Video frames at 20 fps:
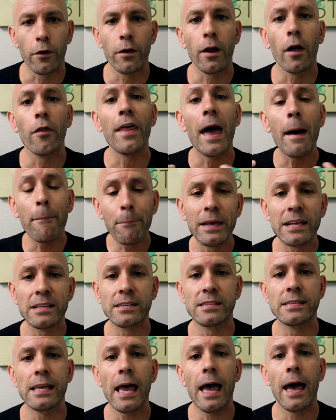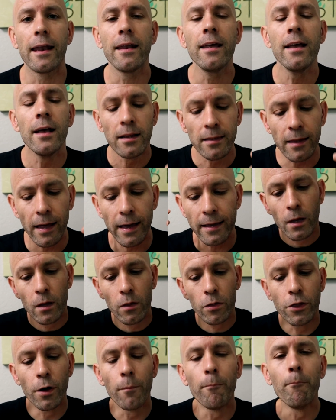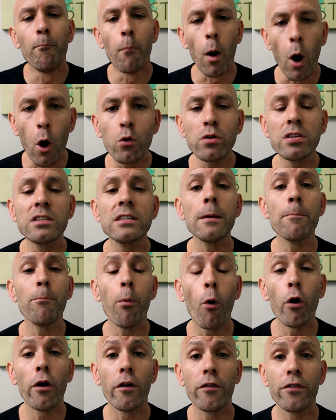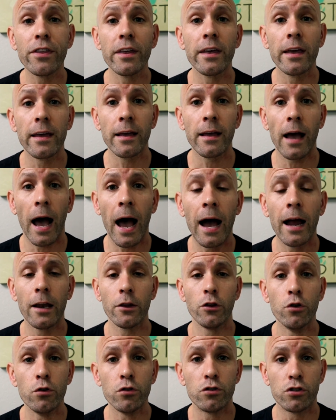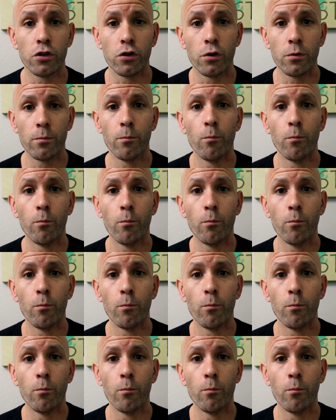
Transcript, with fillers: Now that being said, like the most important thing on YouTube,